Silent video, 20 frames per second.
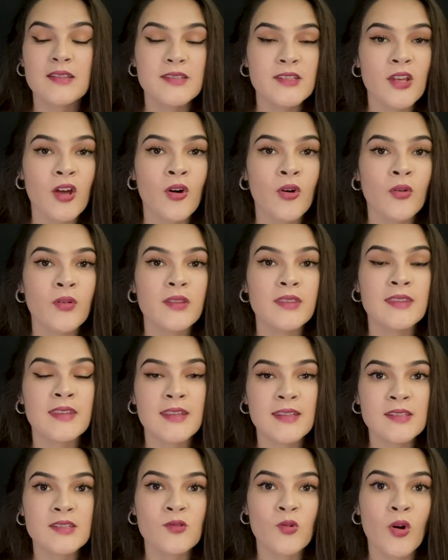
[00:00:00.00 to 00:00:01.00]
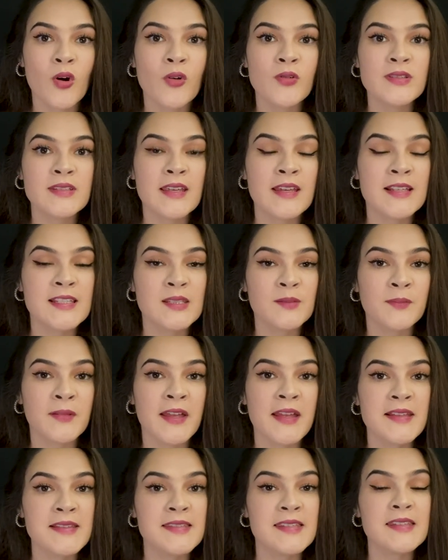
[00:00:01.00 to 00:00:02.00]
So, this quote
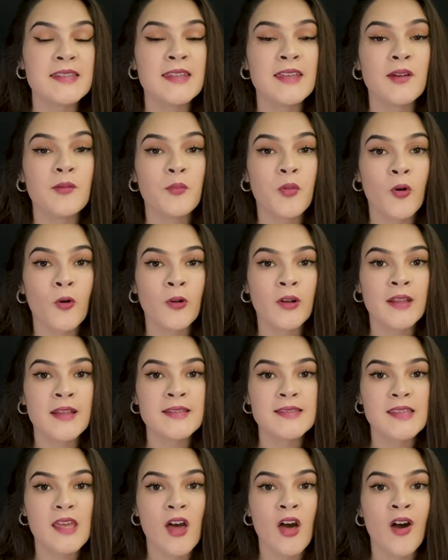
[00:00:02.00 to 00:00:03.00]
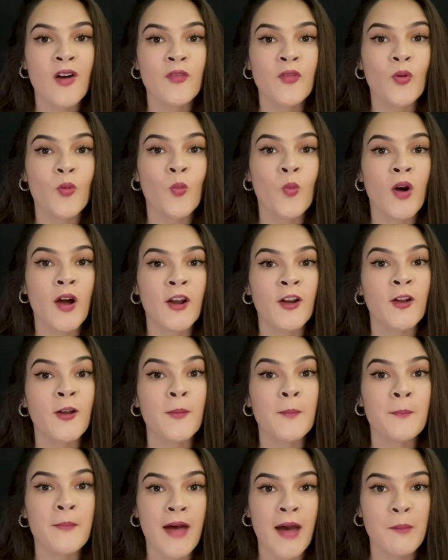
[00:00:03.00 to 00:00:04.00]
explains the importance of water
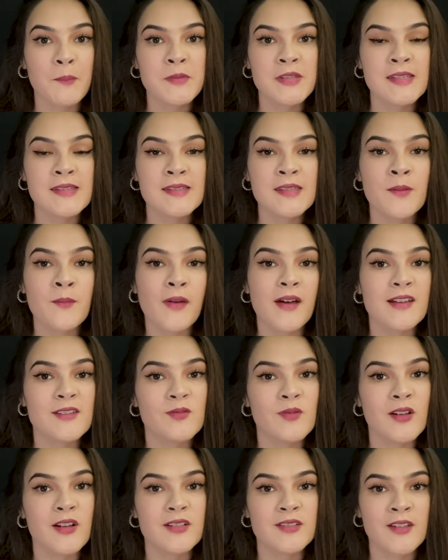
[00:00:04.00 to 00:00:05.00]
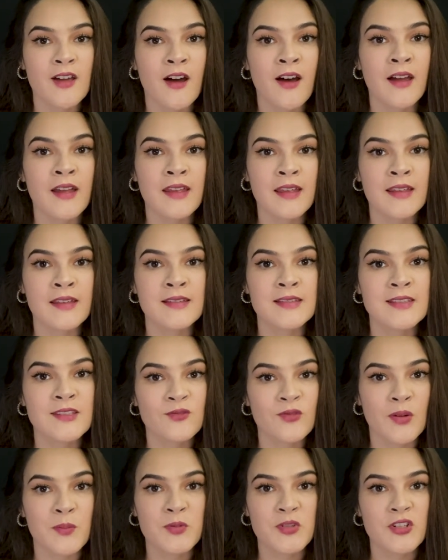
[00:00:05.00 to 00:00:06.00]
baptism as we are taught in
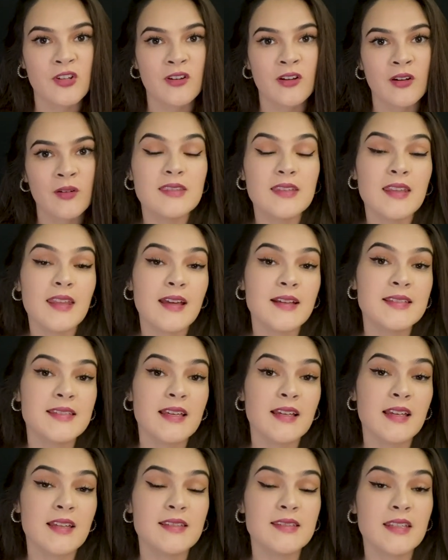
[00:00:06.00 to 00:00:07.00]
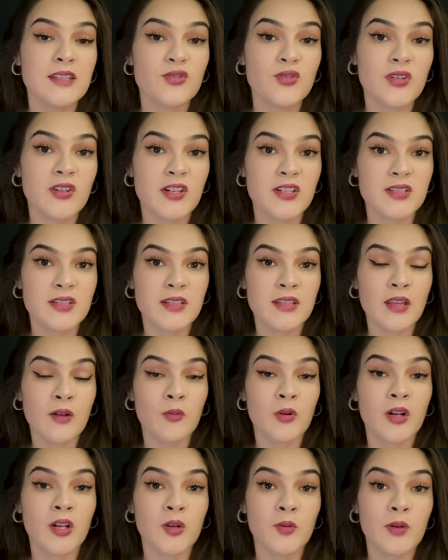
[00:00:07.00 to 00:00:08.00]
scripture. The next second century Christian that
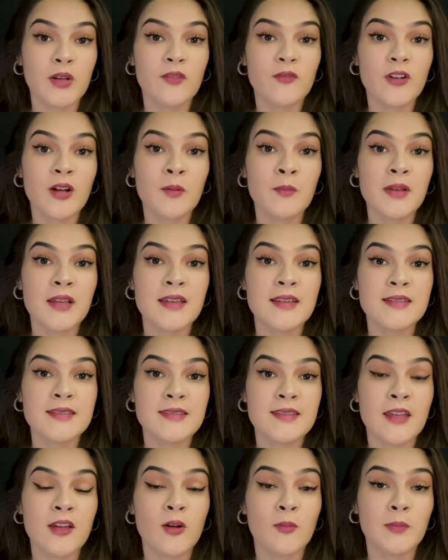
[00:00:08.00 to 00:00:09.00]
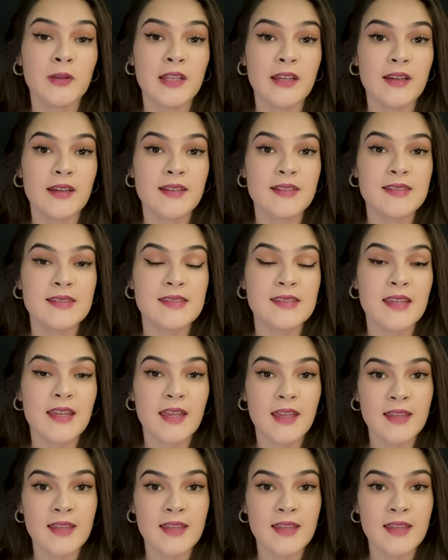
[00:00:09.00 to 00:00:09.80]
we're going to read from is Theophilus.